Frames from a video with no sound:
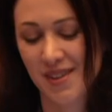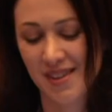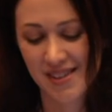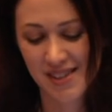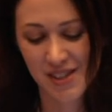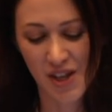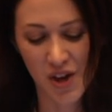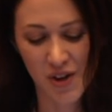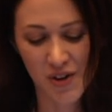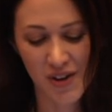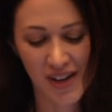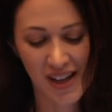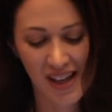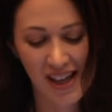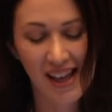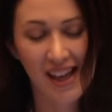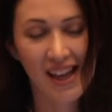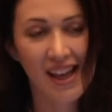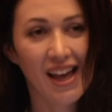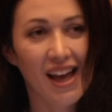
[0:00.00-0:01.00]
So
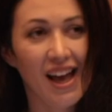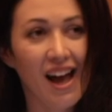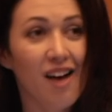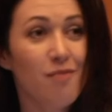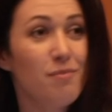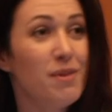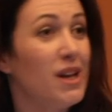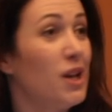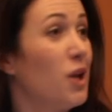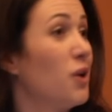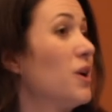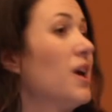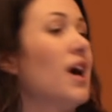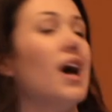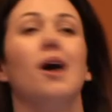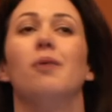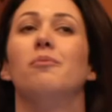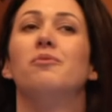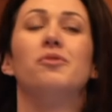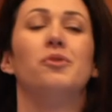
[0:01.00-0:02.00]
I've been low
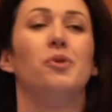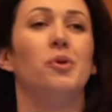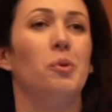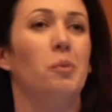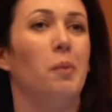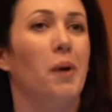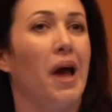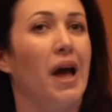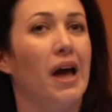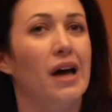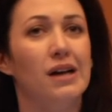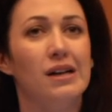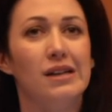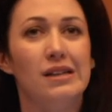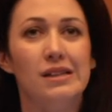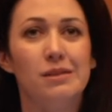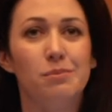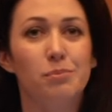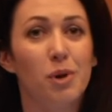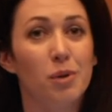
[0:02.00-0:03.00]
carb for
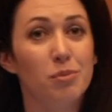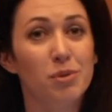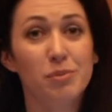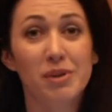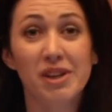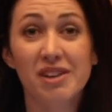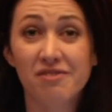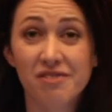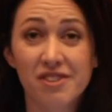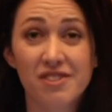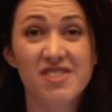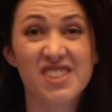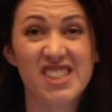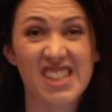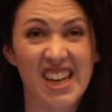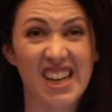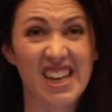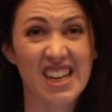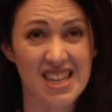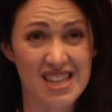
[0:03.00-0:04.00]
probably
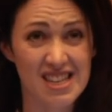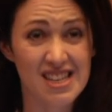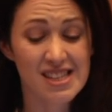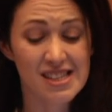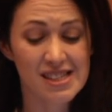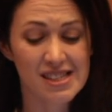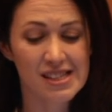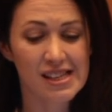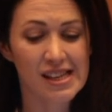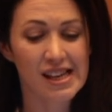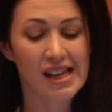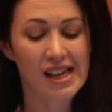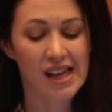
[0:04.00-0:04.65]
15 years.